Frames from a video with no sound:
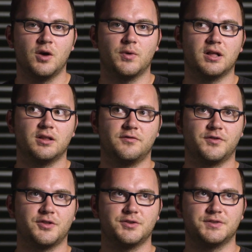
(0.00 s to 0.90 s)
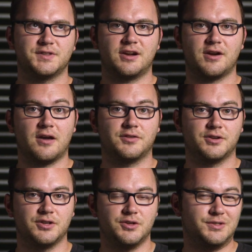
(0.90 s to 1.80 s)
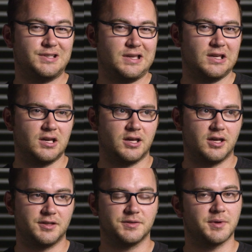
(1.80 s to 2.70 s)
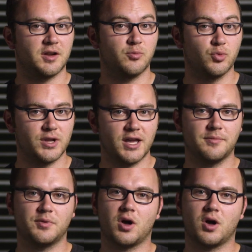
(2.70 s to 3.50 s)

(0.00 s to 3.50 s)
Well, for those that are out there using uh, some kind of preamp,